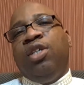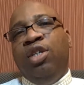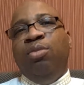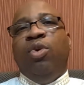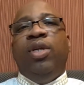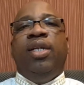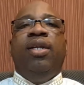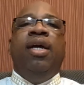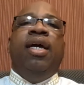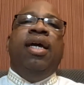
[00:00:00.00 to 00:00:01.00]
Good
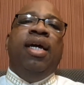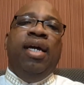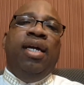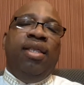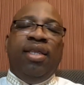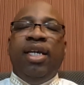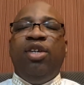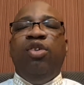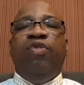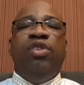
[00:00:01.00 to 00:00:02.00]
morning, and
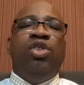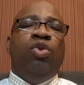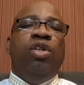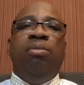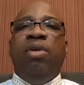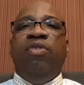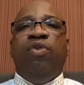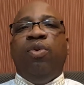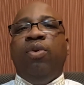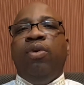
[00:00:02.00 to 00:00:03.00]
thank you for joining me
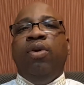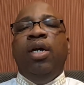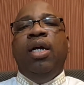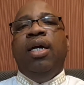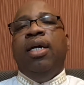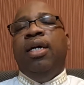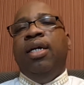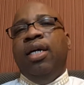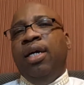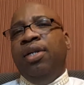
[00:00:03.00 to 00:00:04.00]
for
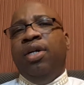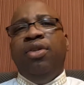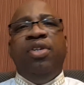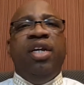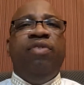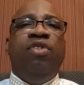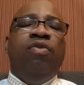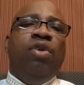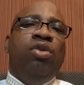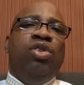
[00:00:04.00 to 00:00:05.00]
another day of
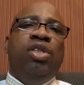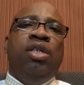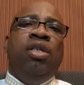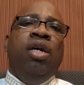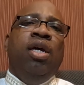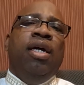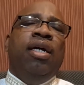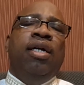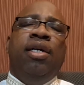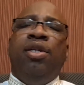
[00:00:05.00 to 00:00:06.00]
devotion
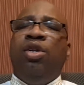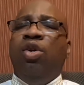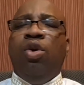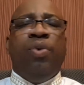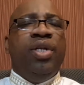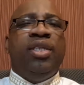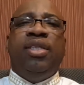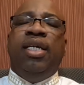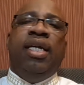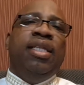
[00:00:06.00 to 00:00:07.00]
in a
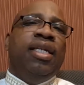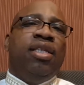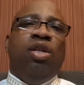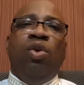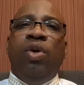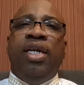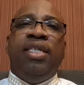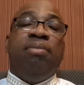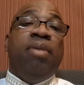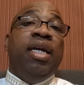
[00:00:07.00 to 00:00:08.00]
glorious day that the Lord
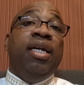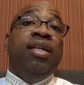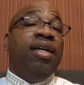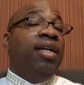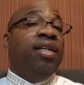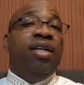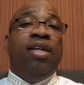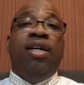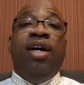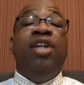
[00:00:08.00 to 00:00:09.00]
has made in
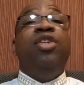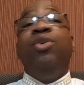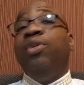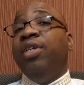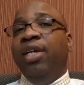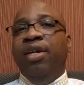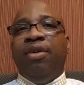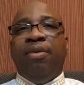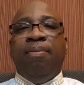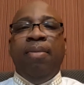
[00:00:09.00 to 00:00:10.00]
a new
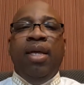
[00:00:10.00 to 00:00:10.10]
year.